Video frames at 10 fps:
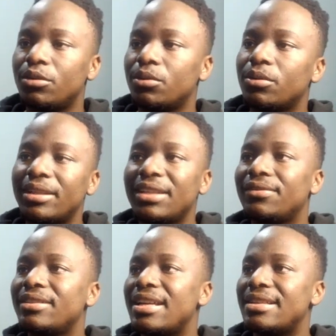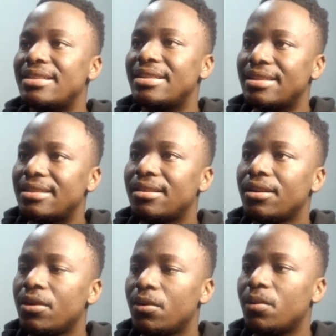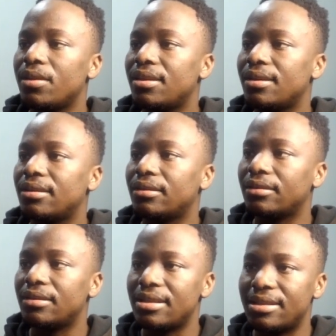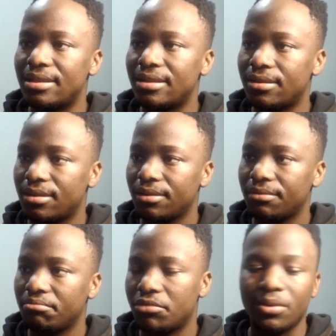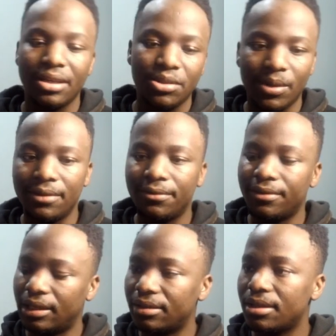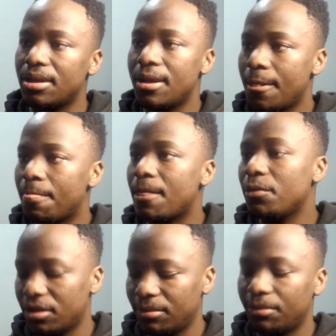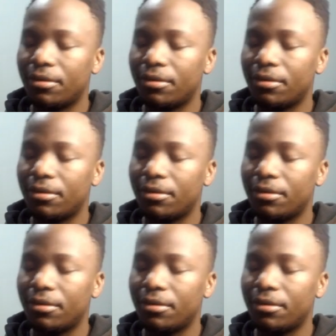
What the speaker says: do not even exist within this list. So that's why it failed. Now we're going to